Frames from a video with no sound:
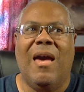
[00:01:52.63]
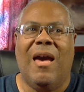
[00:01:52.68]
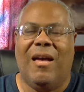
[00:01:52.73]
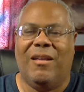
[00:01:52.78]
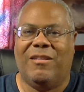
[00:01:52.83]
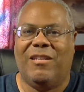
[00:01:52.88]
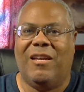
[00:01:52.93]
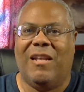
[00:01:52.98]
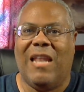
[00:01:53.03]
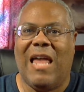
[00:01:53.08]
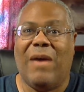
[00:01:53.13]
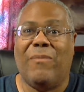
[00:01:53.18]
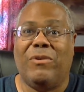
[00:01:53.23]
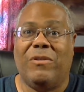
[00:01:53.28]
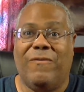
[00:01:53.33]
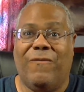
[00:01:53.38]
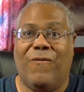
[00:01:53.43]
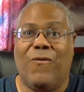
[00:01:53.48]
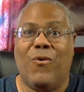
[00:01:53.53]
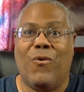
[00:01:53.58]
until I
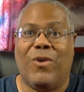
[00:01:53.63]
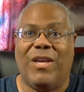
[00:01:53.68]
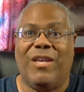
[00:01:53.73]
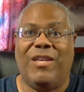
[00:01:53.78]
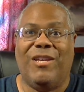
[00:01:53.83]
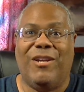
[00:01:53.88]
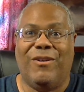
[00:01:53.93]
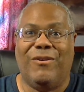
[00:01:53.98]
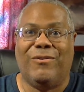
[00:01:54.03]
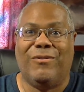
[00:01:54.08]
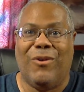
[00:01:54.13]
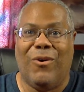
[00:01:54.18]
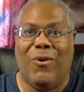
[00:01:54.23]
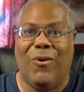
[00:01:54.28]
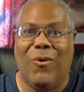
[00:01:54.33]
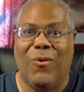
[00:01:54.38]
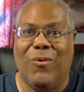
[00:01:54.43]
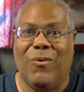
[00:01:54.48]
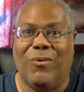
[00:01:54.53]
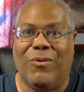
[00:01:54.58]
was 40 years
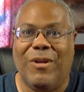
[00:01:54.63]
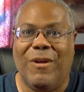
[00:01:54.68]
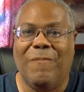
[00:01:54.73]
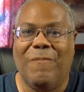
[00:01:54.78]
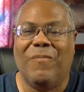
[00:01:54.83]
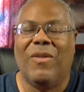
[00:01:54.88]
old